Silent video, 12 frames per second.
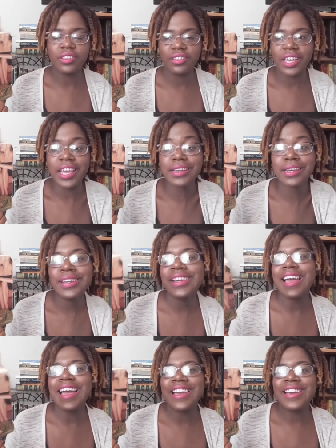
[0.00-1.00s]
sick,
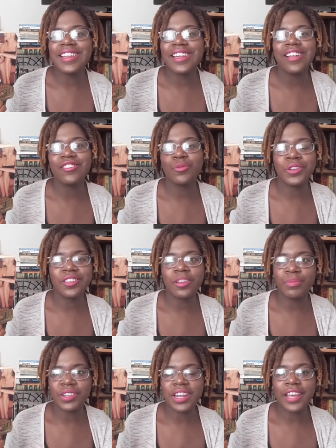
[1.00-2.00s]
and I just wanted
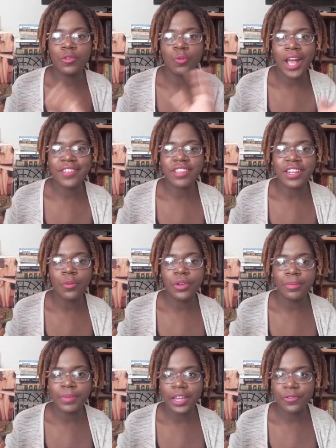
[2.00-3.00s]
something that I could watch that I
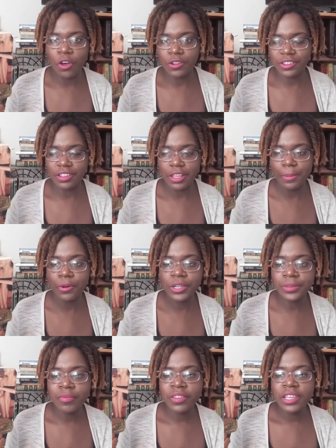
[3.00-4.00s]
wouldn't mind falling asleep
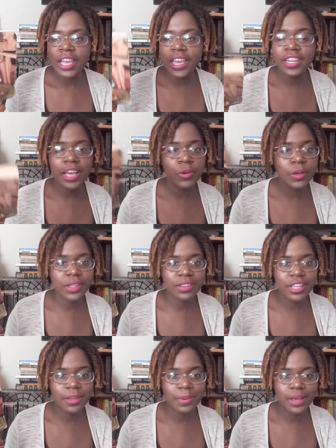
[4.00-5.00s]
on. And I, it
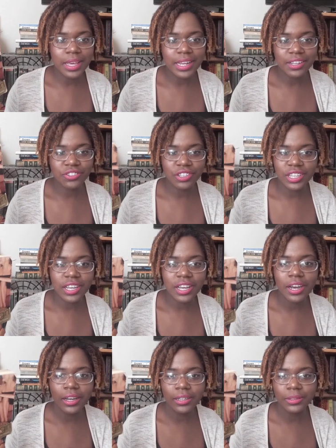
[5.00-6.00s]
wasn't that bad actually.
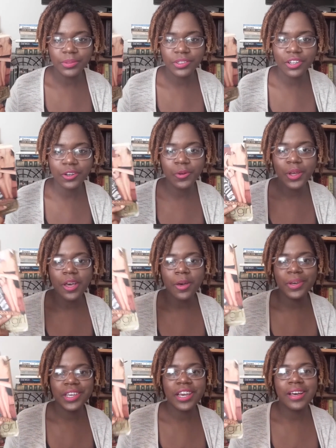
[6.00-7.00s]
Um, so,
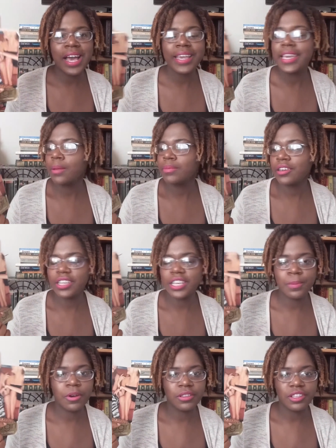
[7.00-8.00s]
but yeah, I can't. I'm not gonna
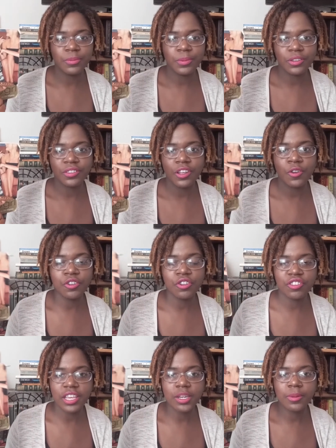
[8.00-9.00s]
keep all of these books though. They're
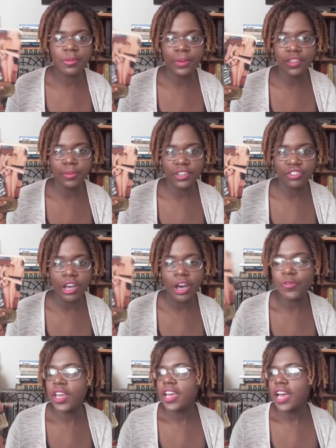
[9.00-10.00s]
just taking up space on my
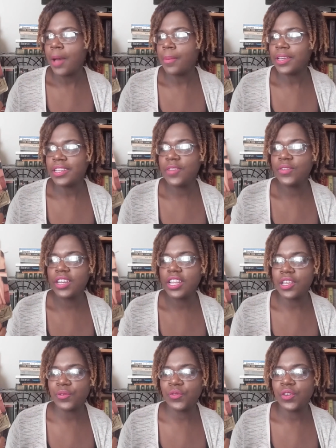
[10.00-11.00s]
shelf. I mean, even
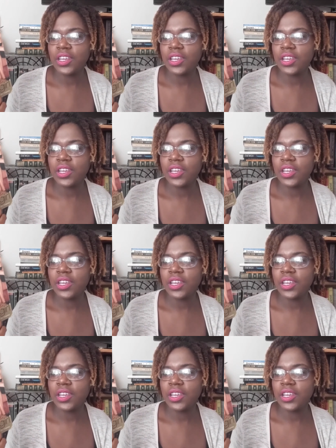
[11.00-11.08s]
if